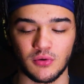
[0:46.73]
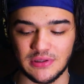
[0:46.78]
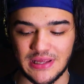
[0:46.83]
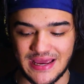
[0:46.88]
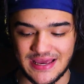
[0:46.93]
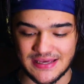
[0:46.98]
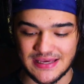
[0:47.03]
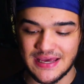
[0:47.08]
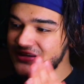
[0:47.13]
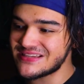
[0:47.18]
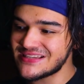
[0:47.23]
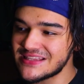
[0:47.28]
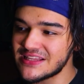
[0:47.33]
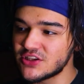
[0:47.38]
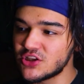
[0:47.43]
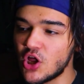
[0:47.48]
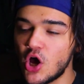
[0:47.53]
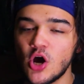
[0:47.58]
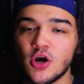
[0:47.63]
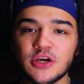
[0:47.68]
Like, this is the
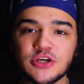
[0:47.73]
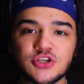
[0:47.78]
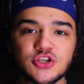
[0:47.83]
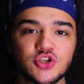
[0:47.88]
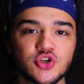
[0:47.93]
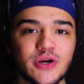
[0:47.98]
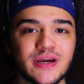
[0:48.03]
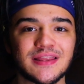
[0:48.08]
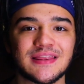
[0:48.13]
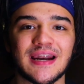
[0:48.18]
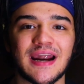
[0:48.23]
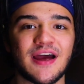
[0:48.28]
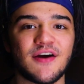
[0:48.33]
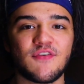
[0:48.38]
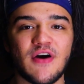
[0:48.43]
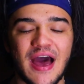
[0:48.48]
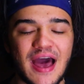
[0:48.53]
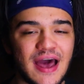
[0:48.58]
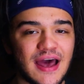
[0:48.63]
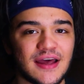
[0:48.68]
longest streak that I've
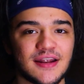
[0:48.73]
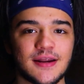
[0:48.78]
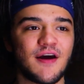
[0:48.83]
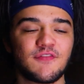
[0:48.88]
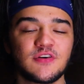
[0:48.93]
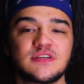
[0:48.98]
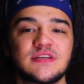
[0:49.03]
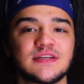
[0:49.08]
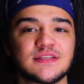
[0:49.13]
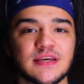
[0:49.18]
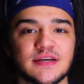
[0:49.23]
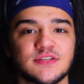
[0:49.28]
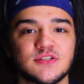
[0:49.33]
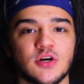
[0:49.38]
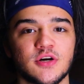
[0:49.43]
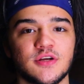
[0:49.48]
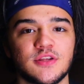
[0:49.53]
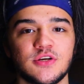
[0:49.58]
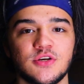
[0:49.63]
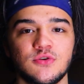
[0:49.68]
had ever since I
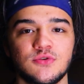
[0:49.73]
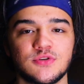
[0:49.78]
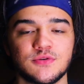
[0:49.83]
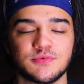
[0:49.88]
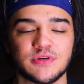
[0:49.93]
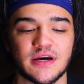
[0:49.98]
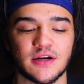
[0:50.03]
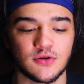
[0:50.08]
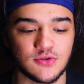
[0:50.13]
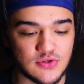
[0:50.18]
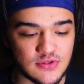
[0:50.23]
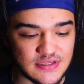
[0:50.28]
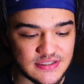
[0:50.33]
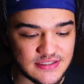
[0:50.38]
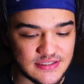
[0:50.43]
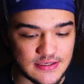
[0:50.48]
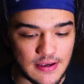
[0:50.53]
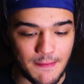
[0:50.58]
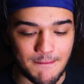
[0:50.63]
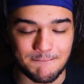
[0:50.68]
started the YouTube channel, so
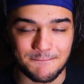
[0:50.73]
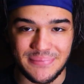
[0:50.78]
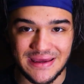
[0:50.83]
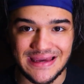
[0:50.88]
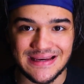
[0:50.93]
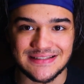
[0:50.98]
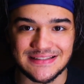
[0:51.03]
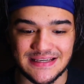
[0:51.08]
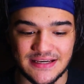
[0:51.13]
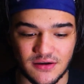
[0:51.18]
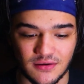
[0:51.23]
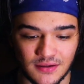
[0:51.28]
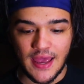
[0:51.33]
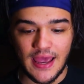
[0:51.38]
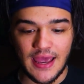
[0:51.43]
this is a big deal.